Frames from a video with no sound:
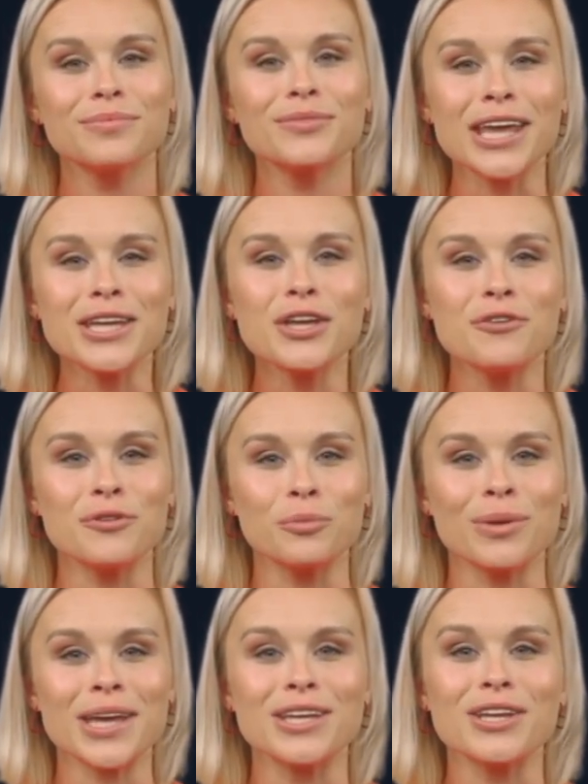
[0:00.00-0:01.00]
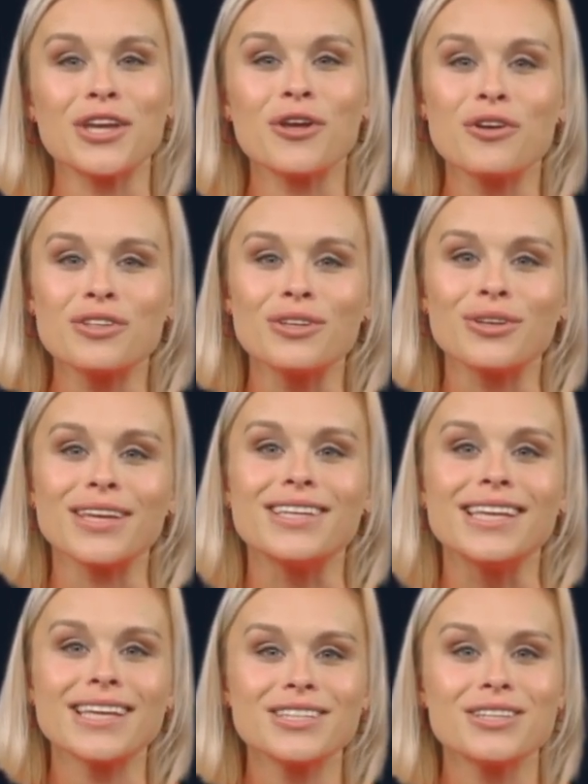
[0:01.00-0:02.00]
Thank you for being here to
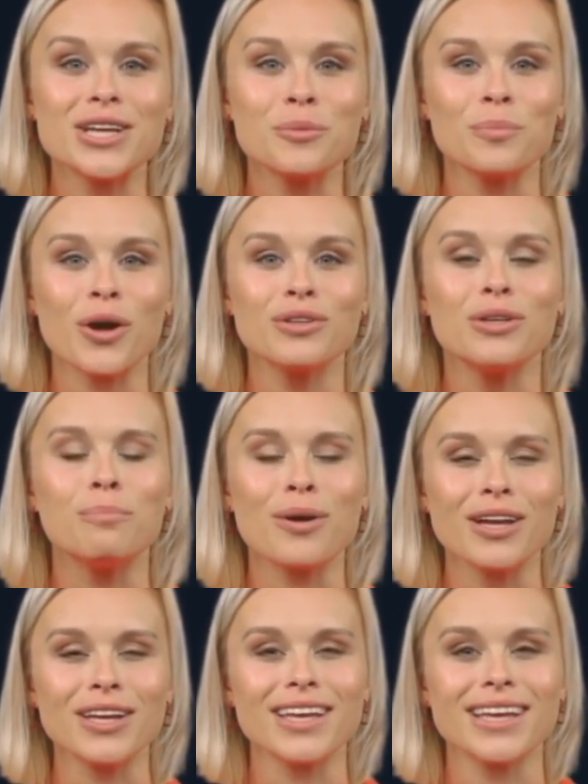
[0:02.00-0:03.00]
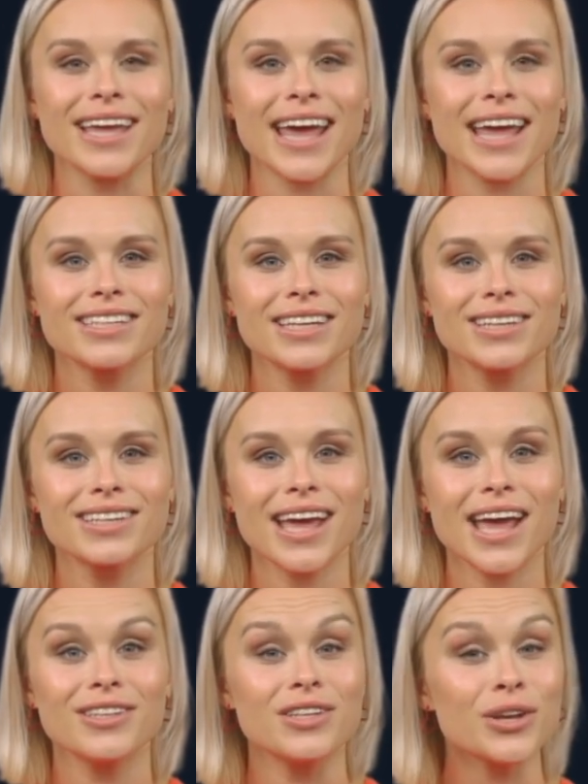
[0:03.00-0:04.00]
listen to Composability and
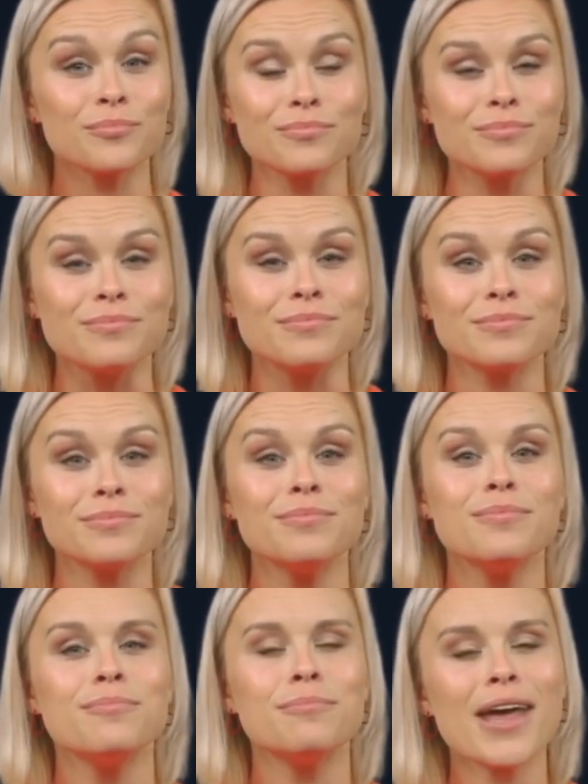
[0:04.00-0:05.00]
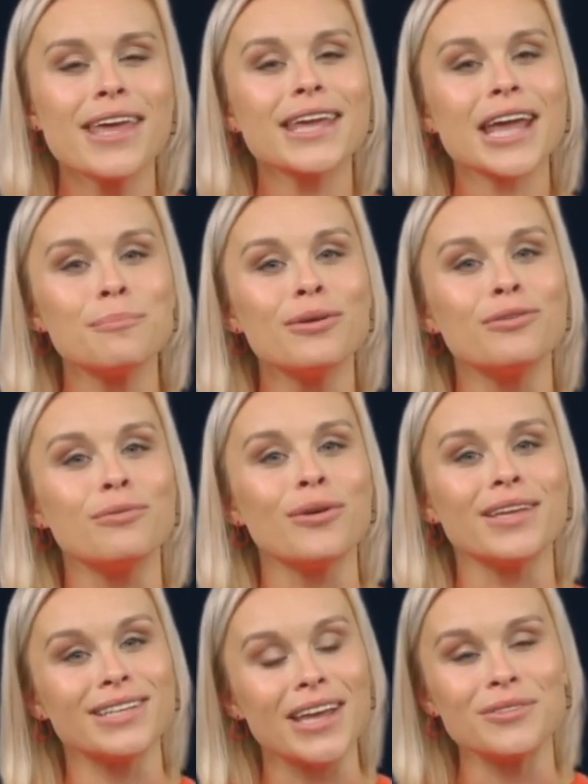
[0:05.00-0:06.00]
Entando. My name is
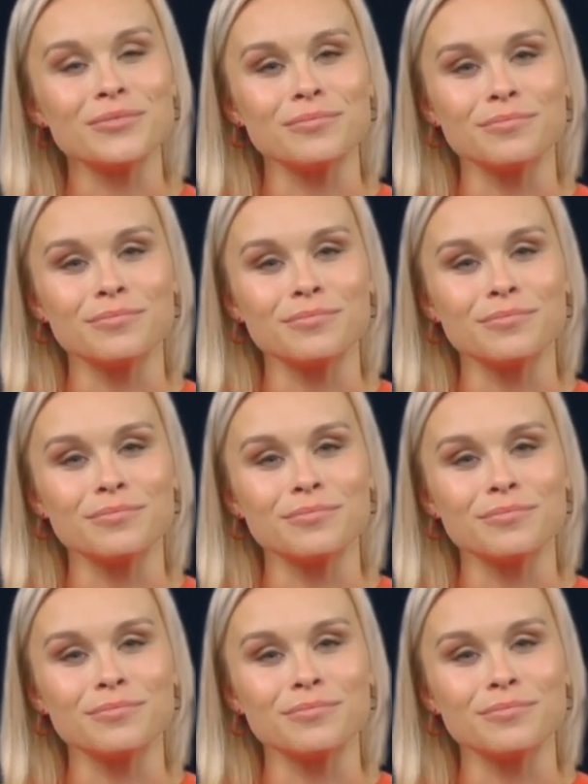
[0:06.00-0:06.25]
Lisa.